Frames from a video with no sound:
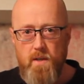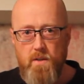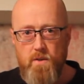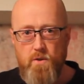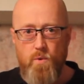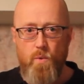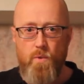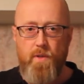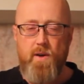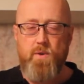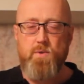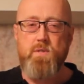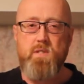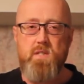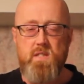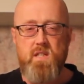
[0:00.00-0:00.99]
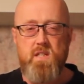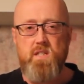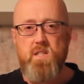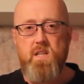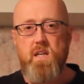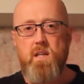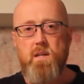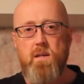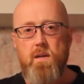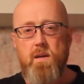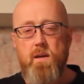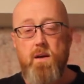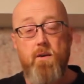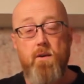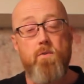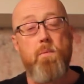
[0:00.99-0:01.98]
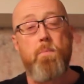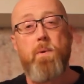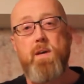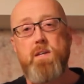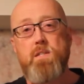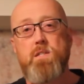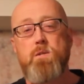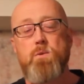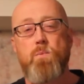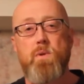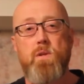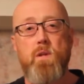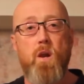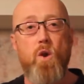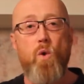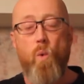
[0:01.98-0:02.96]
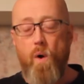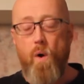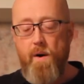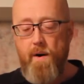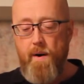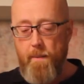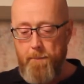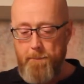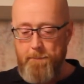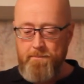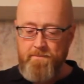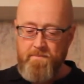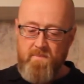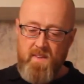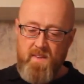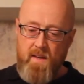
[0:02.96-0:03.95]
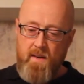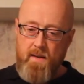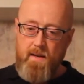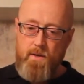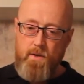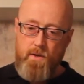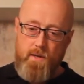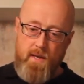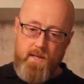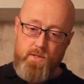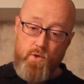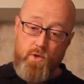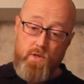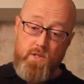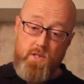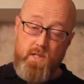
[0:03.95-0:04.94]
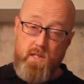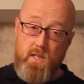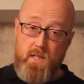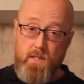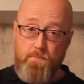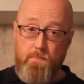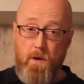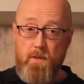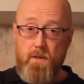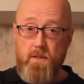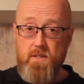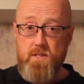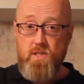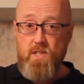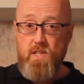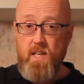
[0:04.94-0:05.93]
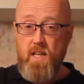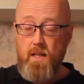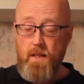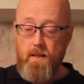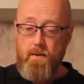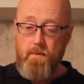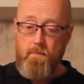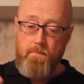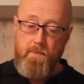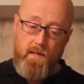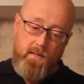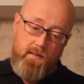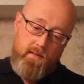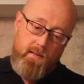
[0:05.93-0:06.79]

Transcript: in 2016 and replaced it with the Loire. As you can see, this bottle is sealed, but